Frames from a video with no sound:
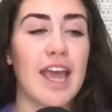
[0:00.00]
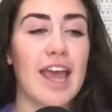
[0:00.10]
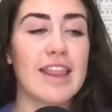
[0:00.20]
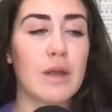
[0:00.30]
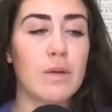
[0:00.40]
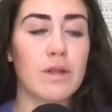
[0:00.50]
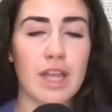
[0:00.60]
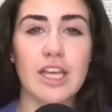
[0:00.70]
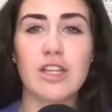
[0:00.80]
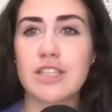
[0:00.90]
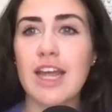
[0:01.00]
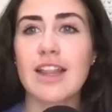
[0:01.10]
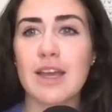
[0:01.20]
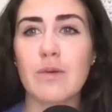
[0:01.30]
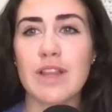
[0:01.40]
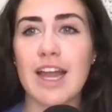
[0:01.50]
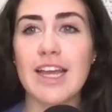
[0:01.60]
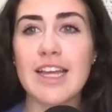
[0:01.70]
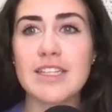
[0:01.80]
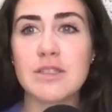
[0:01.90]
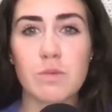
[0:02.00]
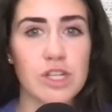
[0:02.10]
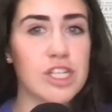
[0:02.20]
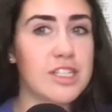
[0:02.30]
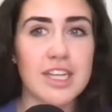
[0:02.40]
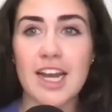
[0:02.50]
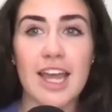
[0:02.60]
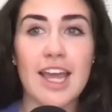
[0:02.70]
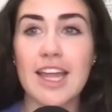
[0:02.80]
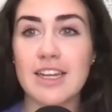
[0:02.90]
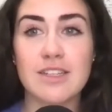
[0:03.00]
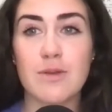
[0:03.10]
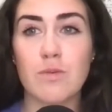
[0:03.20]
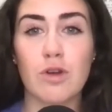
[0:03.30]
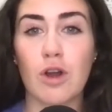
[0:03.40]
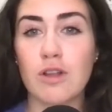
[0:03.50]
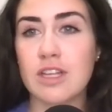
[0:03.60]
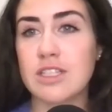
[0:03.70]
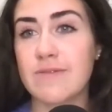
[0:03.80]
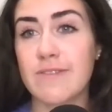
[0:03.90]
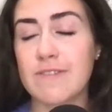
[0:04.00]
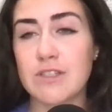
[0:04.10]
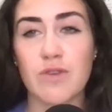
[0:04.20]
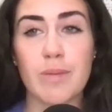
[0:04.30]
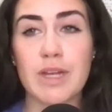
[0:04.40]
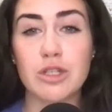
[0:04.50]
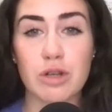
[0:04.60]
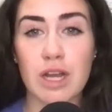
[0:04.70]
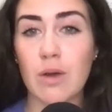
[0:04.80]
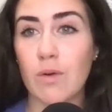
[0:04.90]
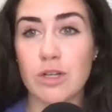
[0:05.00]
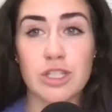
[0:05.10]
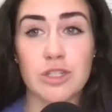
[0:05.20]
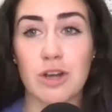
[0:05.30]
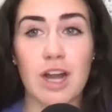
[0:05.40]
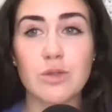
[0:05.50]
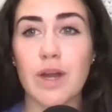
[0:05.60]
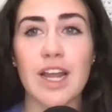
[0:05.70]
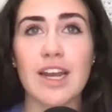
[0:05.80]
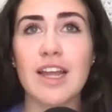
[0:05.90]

And then like you said, like when that ends, which it's going to end regardless of if it's from injury or just graduating,